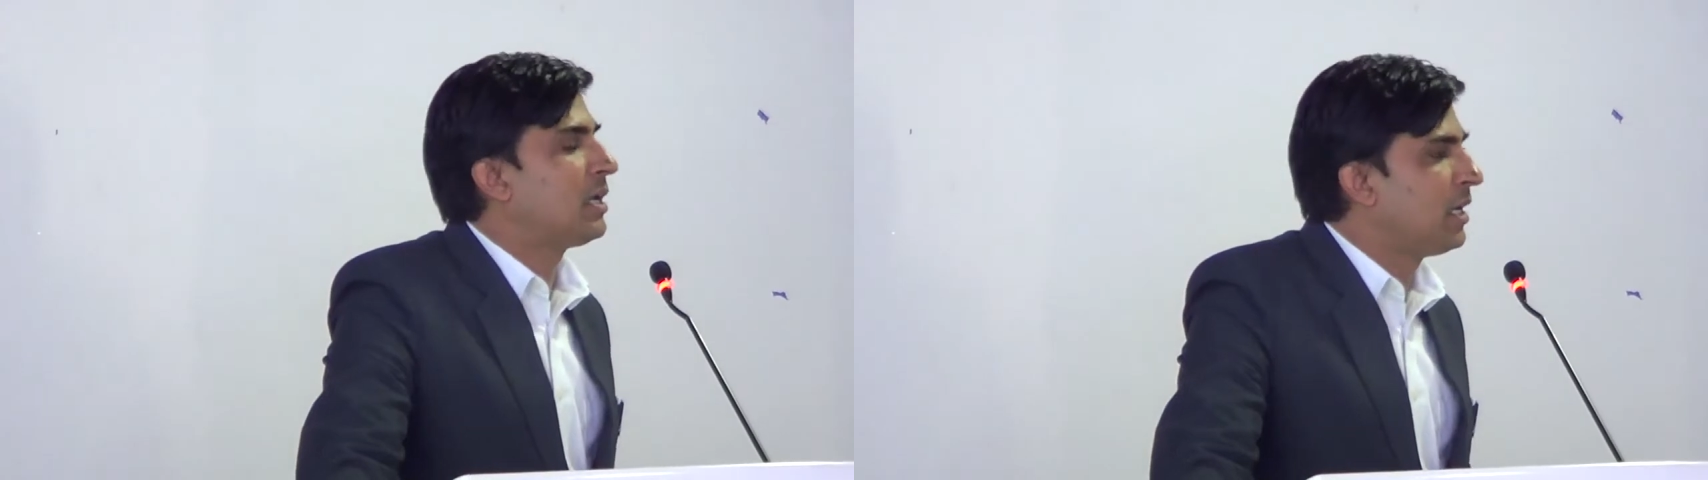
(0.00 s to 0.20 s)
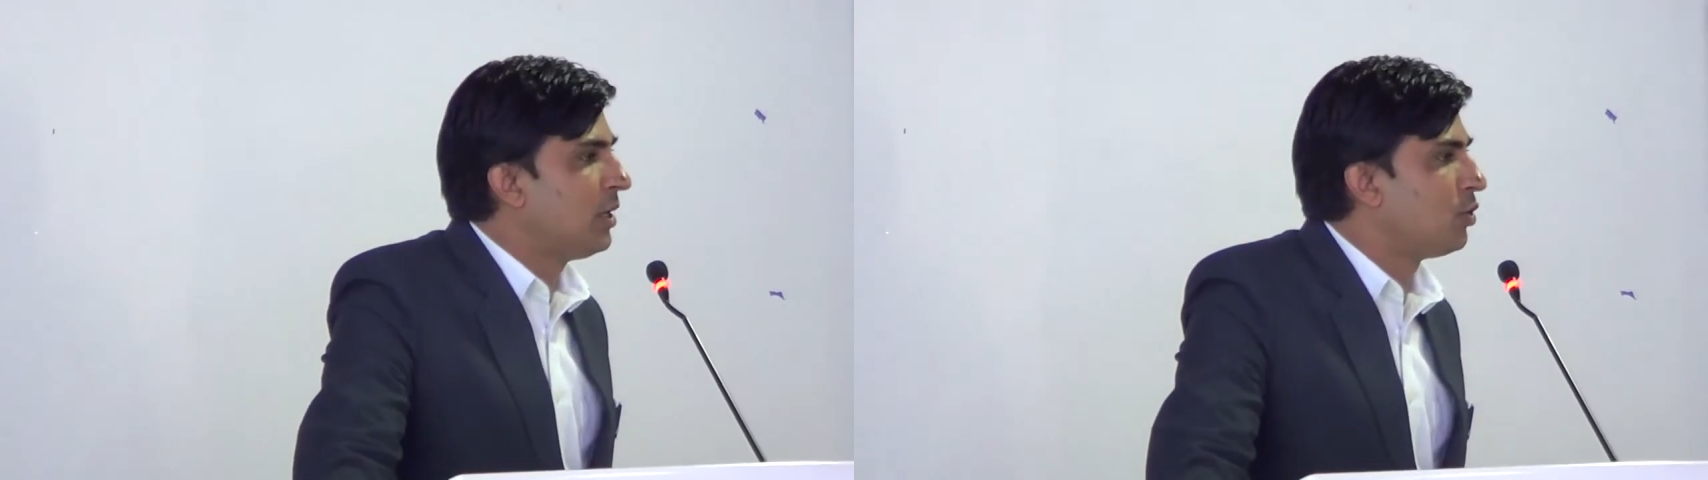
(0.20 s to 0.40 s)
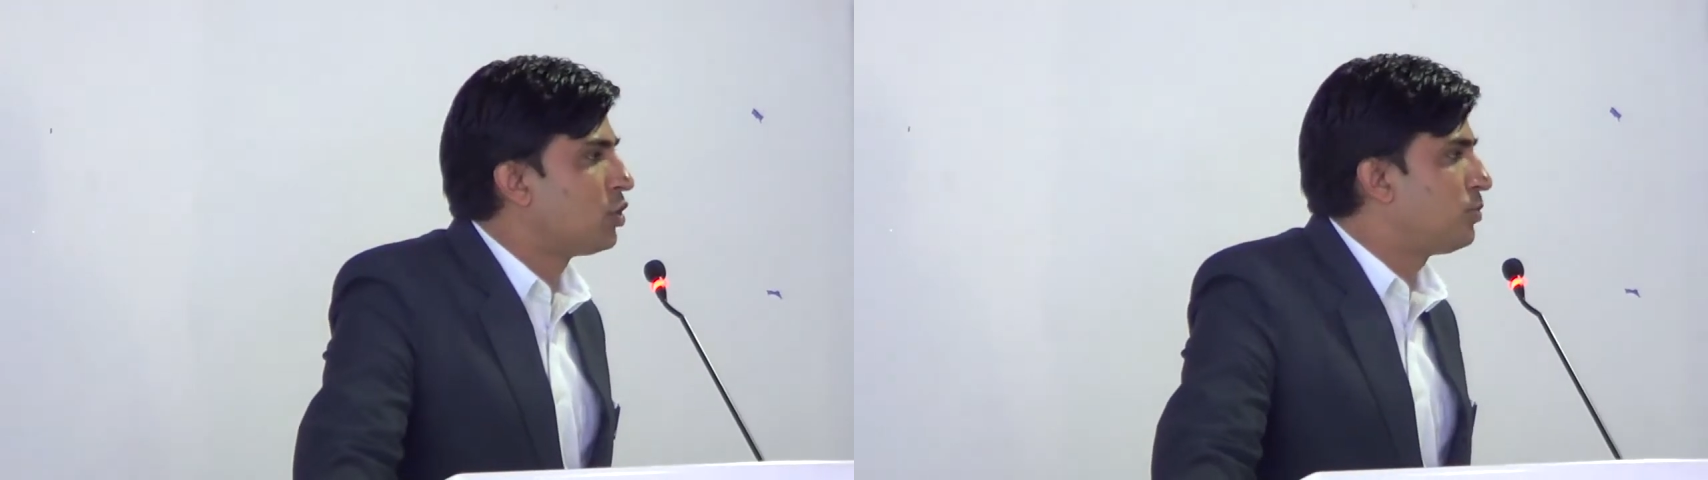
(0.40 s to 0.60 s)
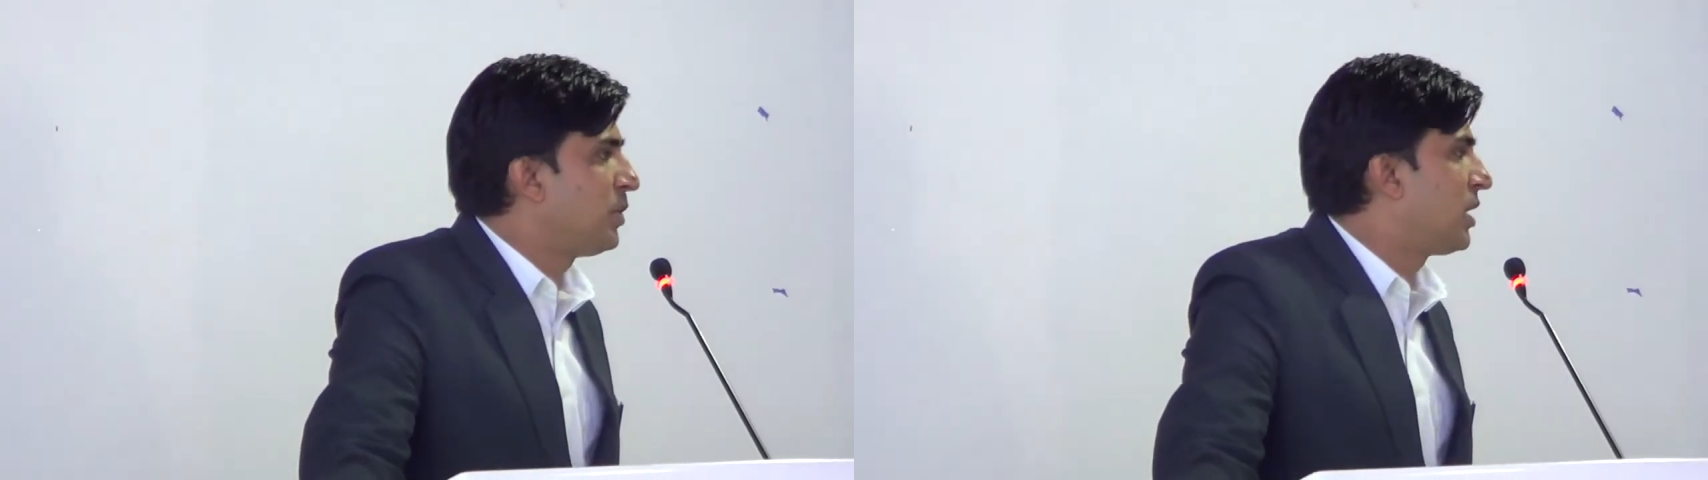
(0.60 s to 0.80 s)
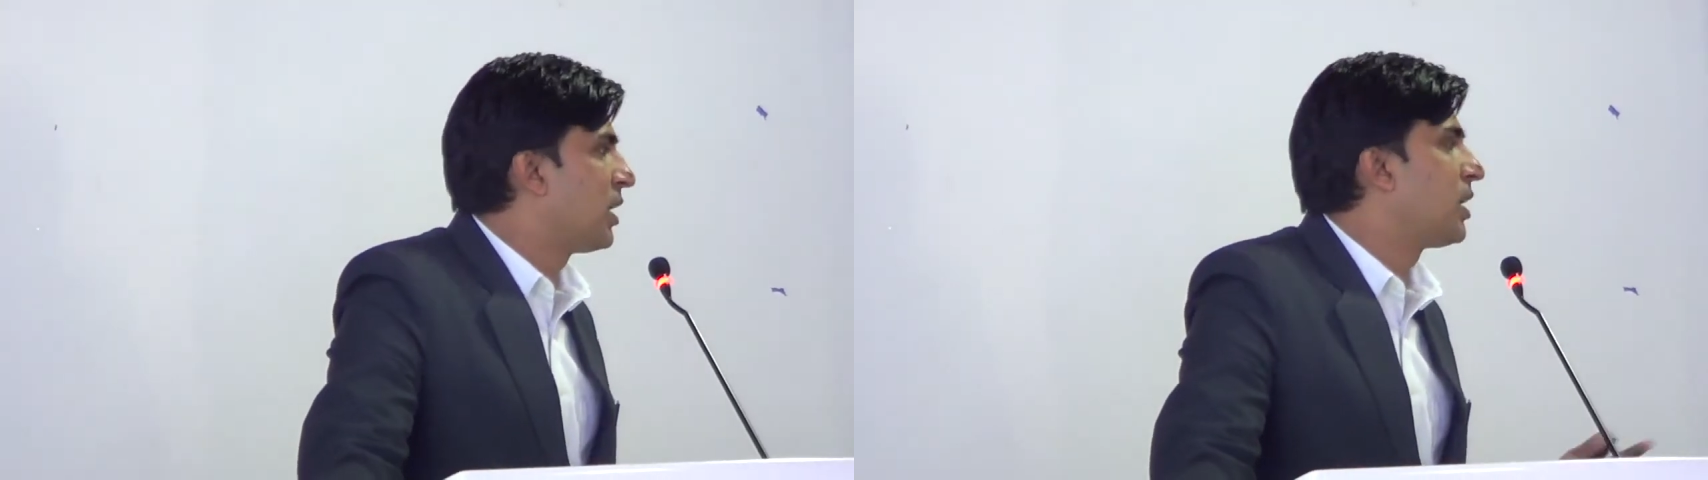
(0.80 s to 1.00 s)
keynote
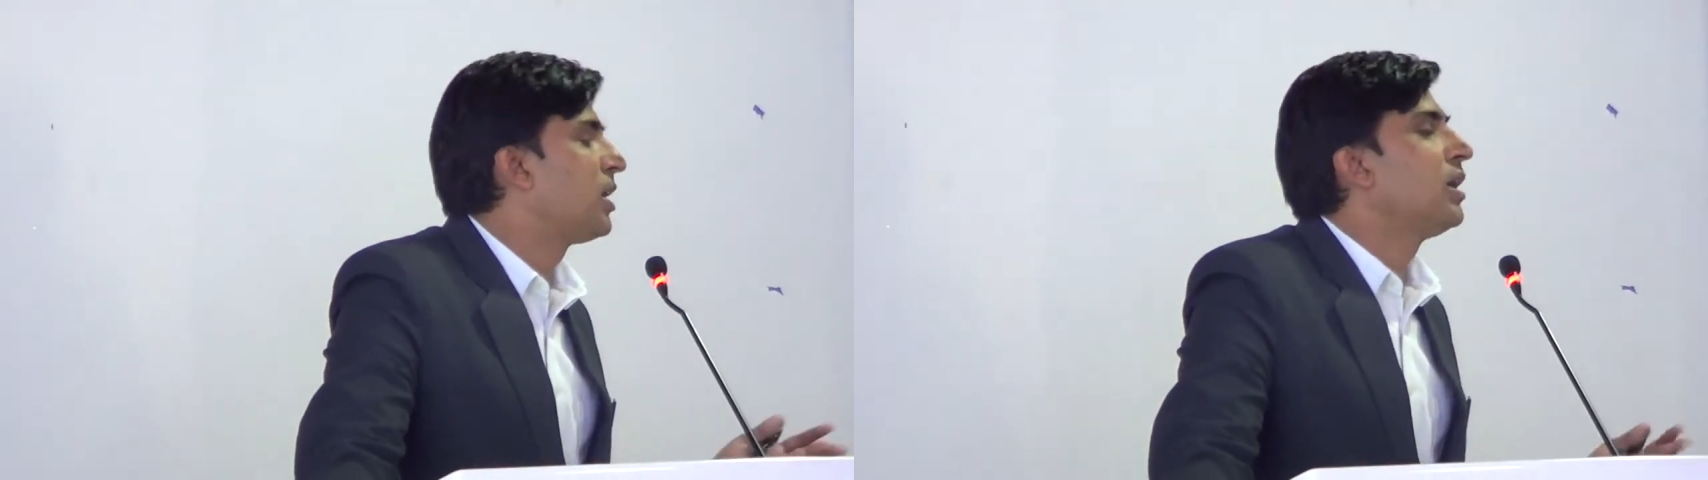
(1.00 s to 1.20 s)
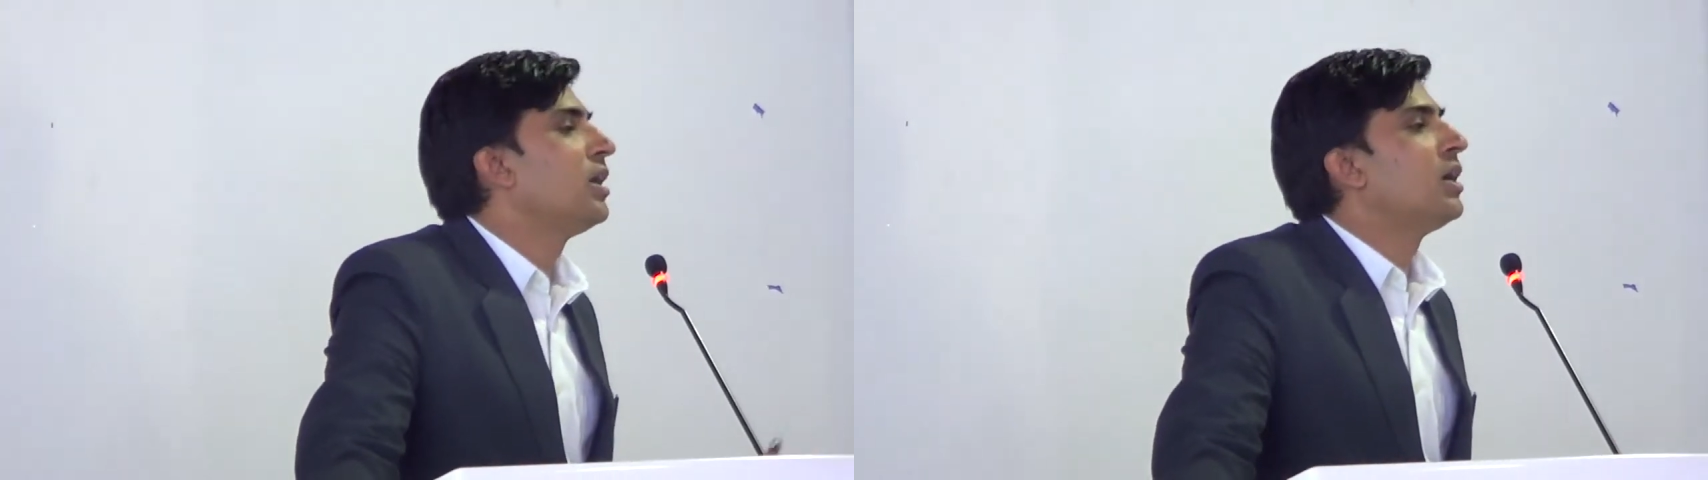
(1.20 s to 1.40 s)
speaker